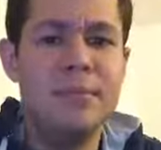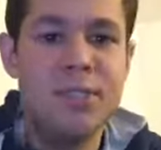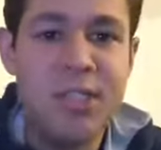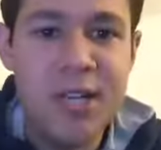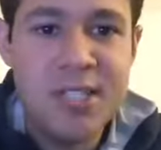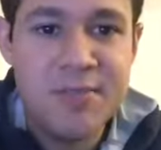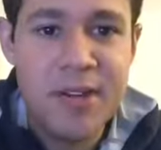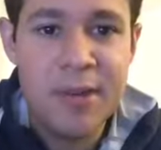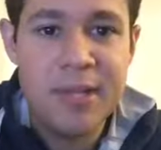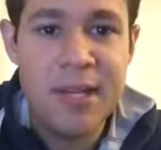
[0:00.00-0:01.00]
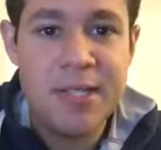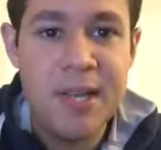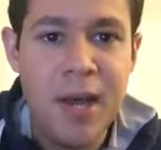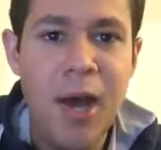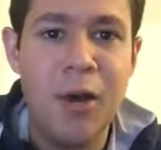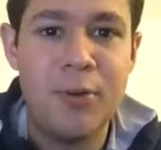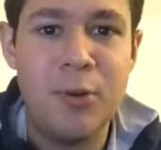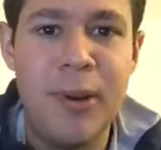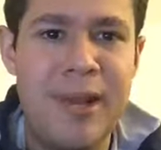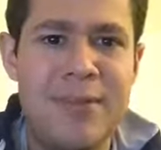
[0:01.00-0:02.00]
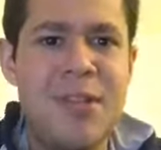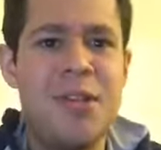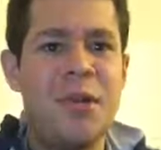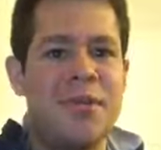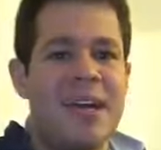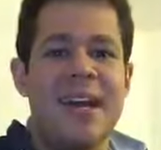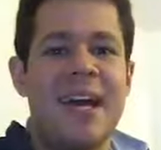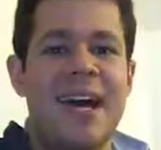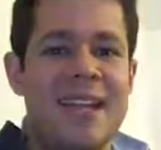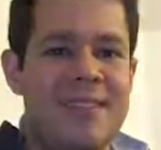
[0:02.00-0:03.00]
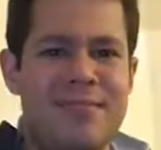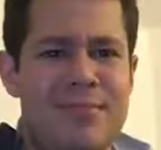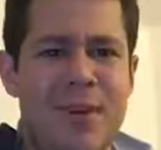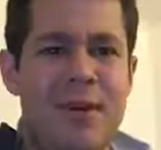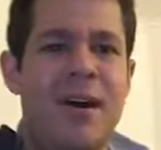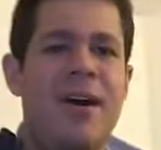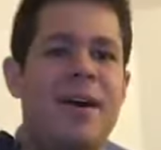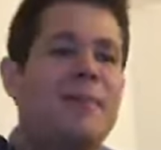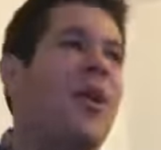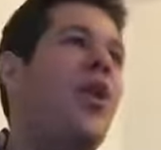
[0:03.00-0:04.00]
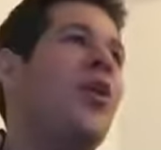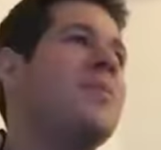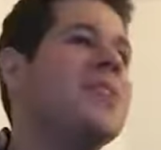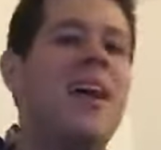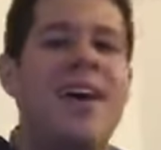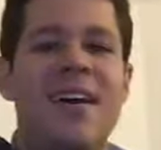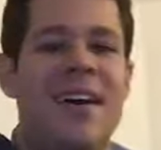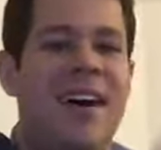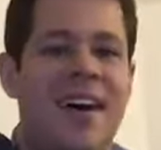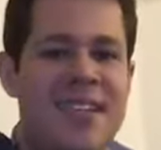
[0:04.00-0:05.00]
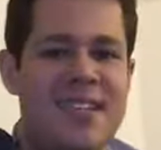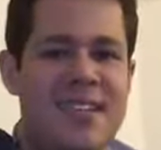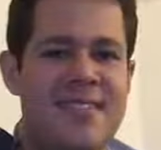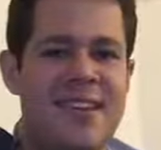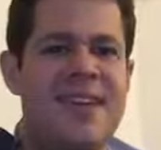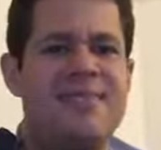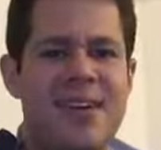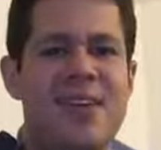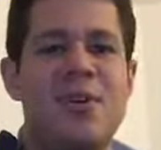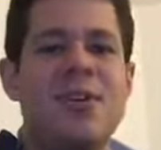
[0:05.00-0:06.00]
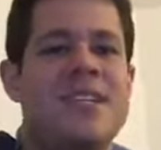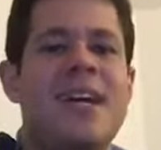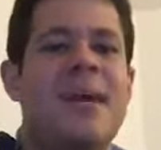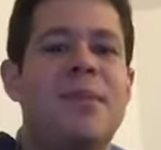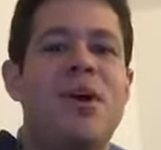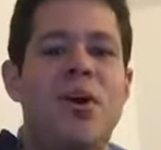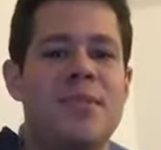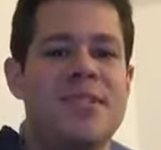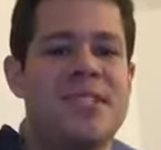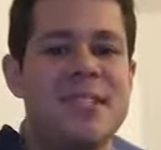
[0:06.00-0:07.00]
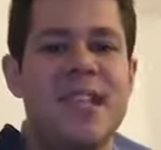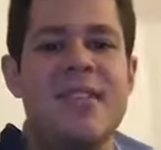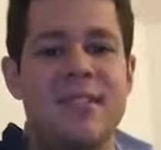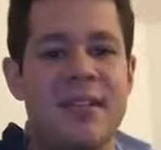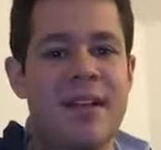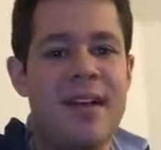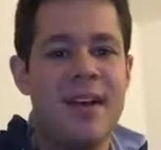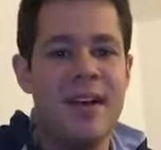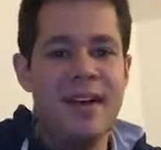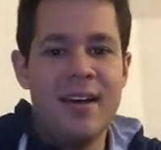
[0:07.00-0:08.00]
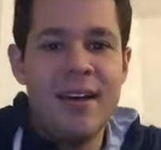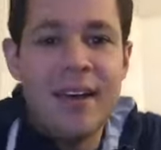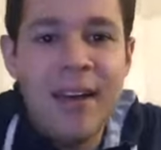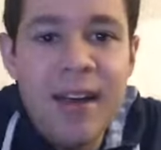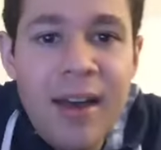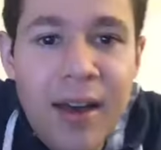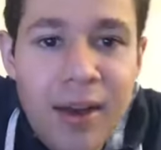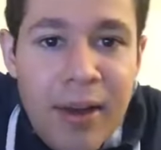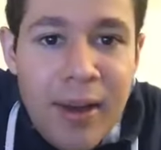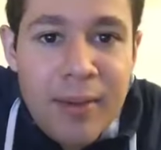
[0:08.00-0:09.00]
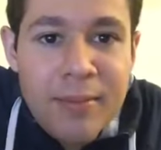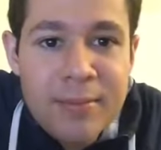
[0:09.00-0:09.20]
curious to figure out what that is. Oh, Quentin, you don't think I got Mahomes on the TV? Of course I got Mahomes. He's lethal. Alright.